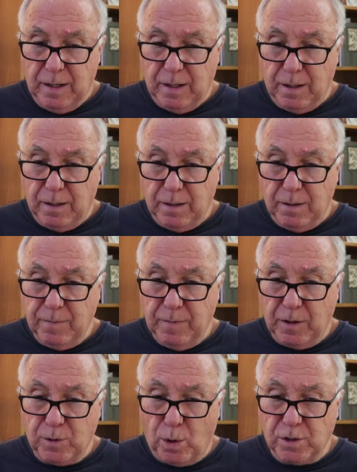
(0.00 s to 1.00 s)

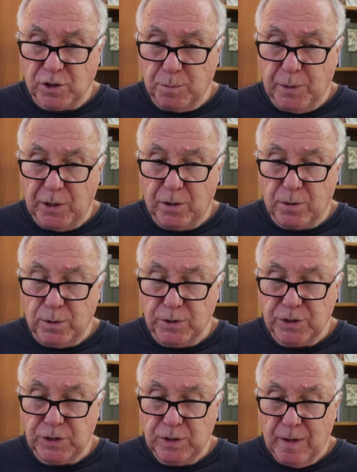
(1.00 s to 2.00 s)
A Course in
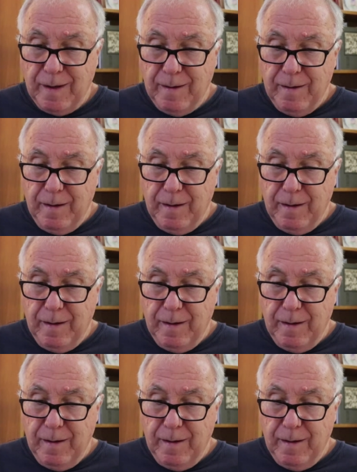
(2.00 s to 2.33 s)
Miracles,